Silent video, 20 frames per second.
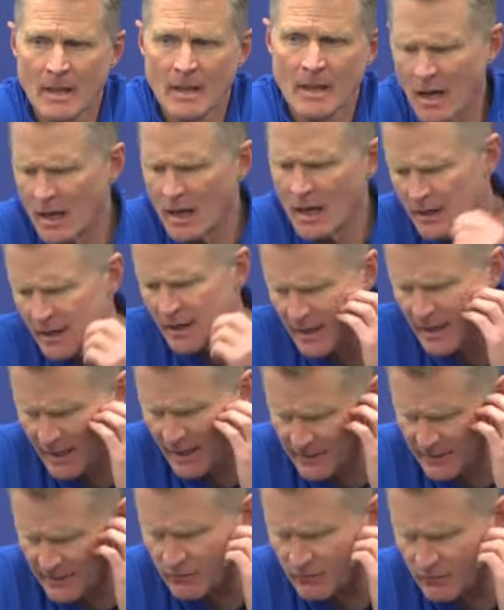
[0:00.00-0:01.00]
I
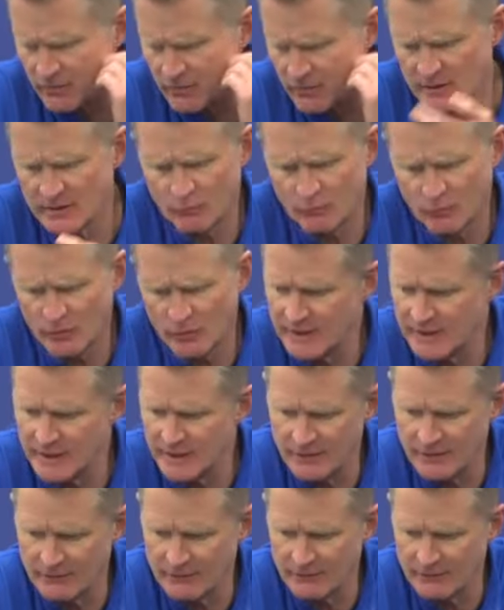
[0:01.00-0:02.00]
think we
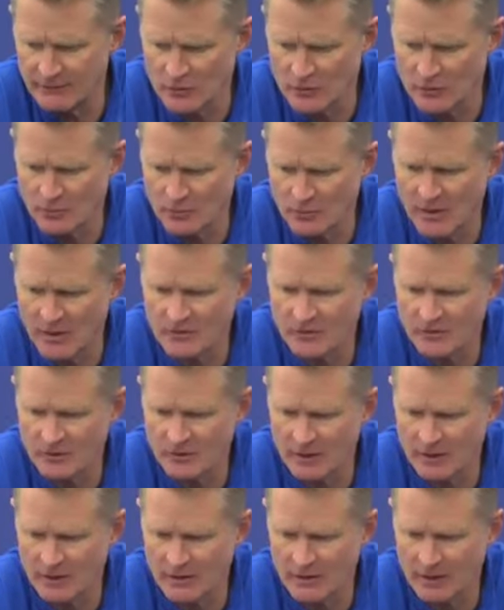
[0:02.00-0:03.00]
needed the floor
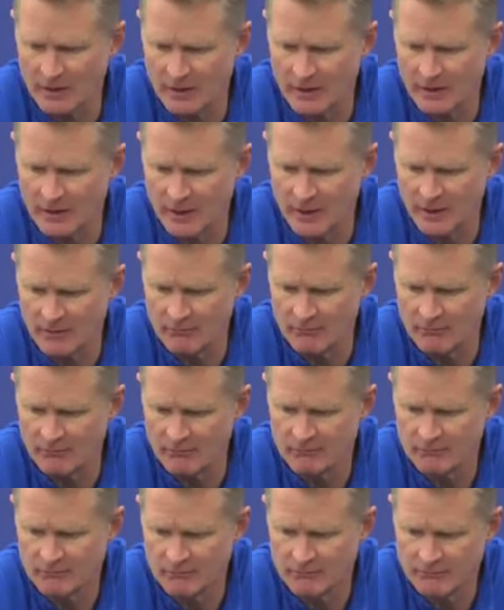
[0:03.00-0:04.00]
spacing.
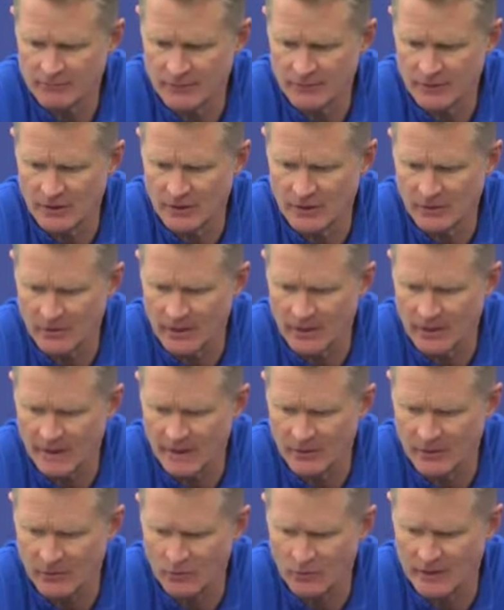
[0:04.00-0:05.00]
You know,
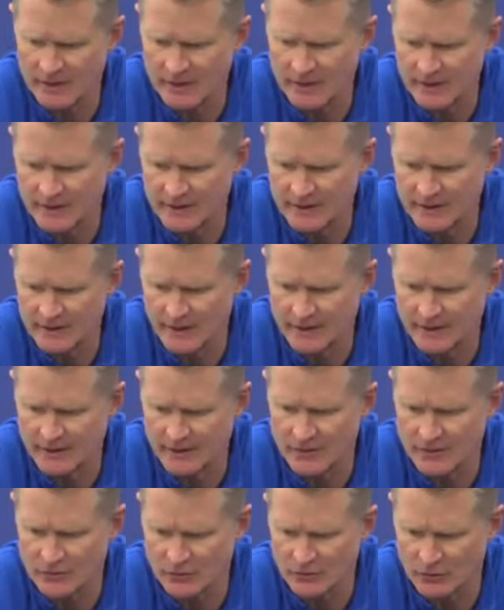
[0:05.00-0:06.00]
we needed
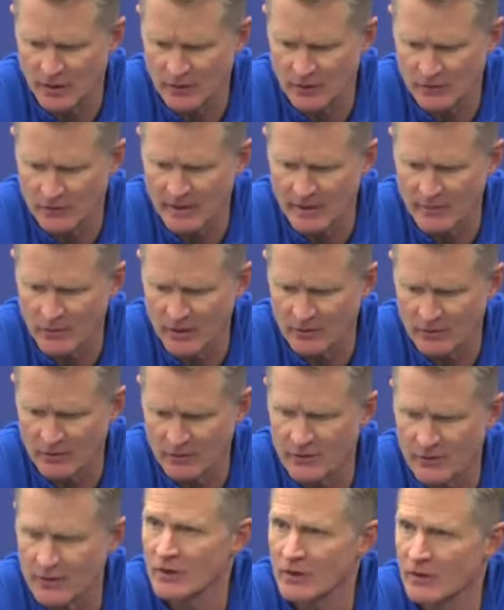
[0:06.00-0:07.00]
to surround Draymond
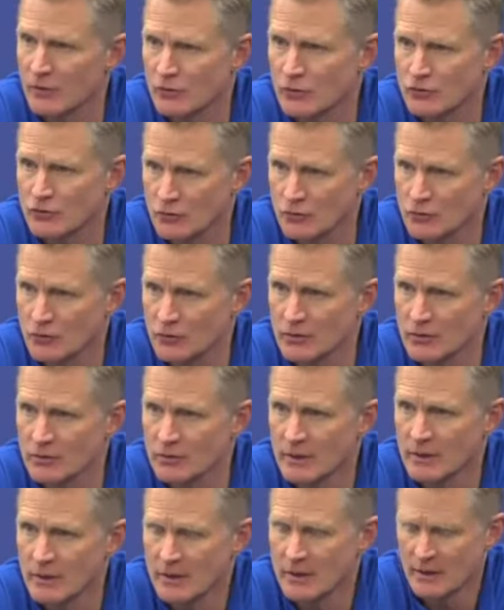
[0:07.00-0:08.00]
with another shooter.
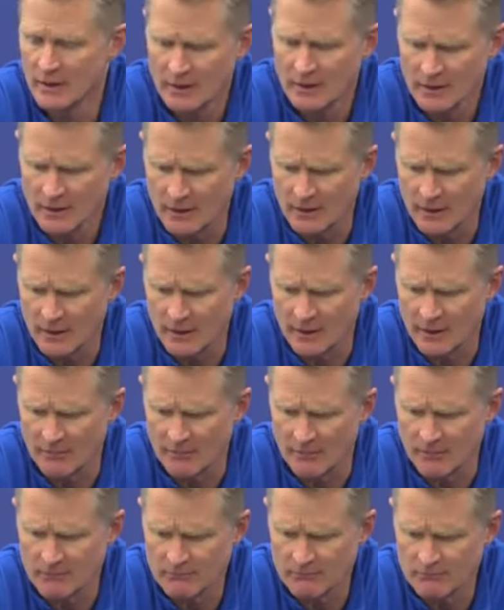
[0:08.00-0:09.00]

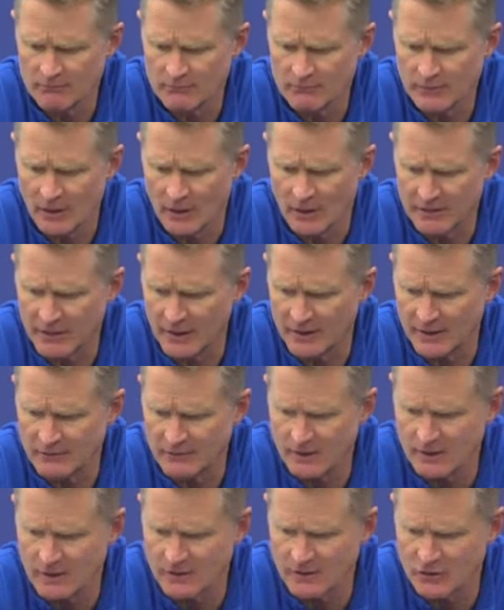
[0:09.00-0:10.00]
You know, I thought
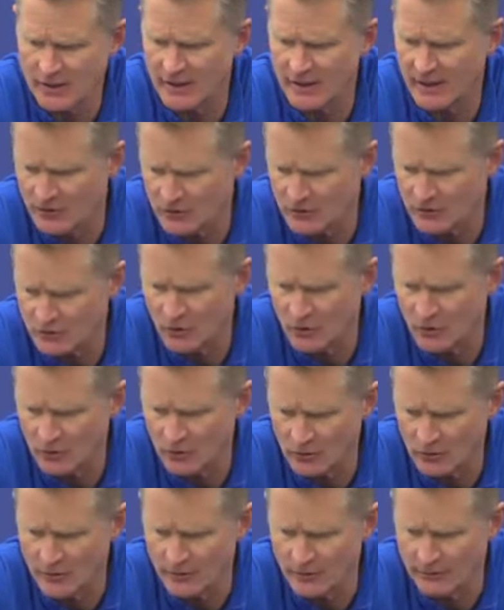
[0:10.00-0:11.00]
J.K.
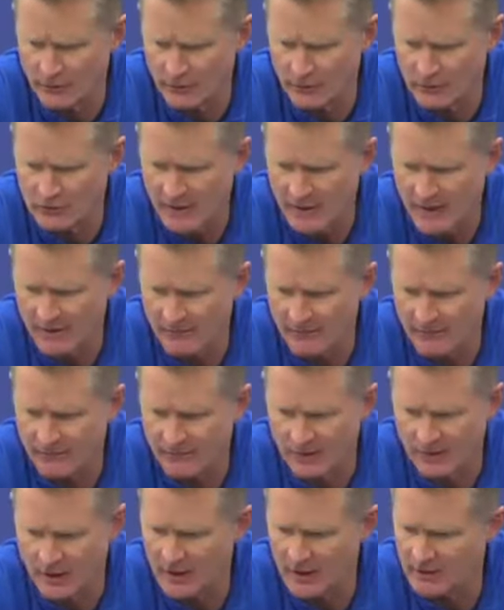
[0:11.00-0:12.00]
struggled in the first half.
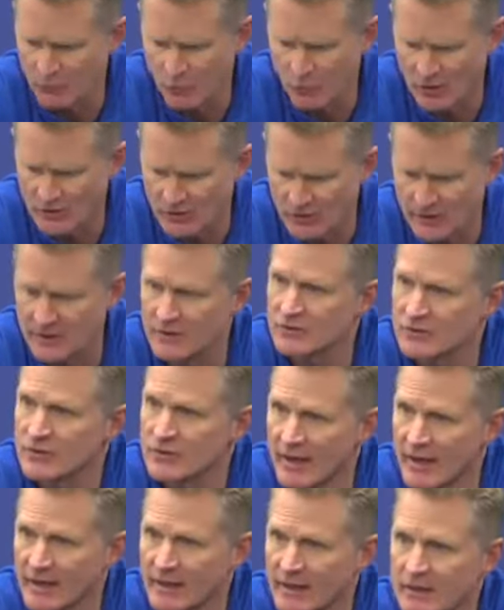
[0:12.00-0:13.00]
It wasn't his
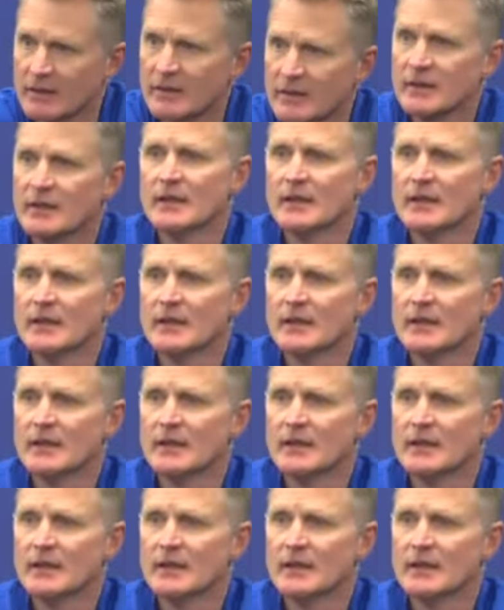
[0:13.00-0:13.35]
night.